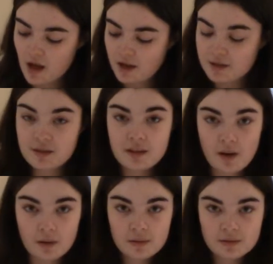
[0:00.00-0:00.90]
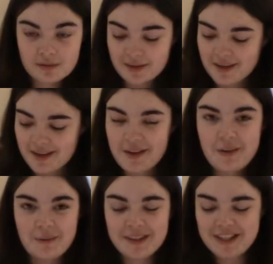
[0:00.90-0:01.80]
So
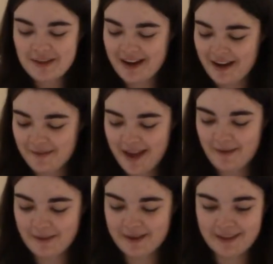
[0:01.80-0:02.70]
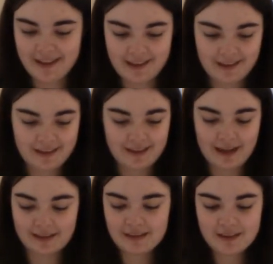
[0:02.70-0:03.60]
once you have everything
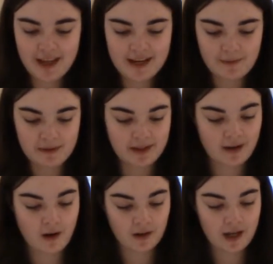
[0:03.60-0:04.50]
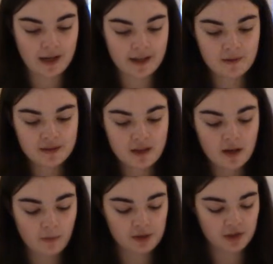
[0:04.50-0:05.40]
colored and everything all cut out,
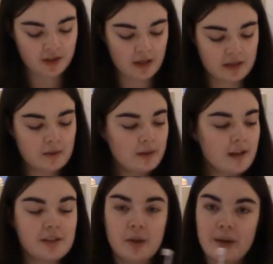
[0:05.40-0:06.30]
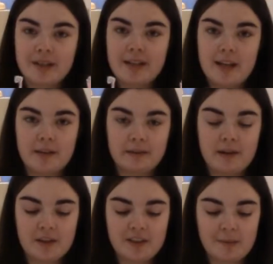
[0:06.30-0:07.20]
what you're going to do is you're going to take your
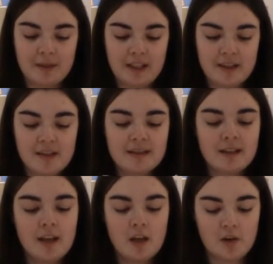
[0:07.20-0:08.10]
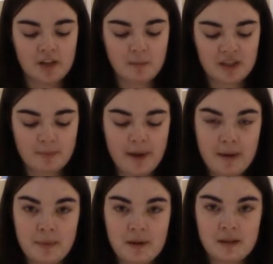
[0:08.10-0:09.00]
Longship like this. You're going to put the
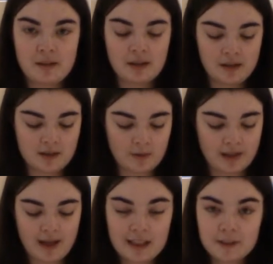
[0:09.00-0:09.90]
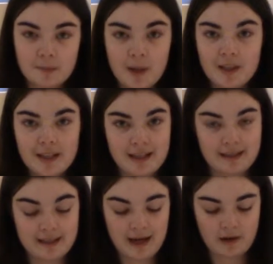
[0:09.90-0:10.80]
paper, so the colored part is
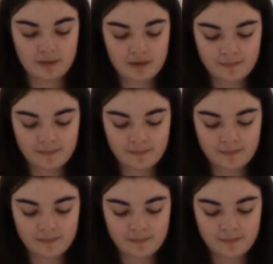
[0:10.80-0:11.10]
down.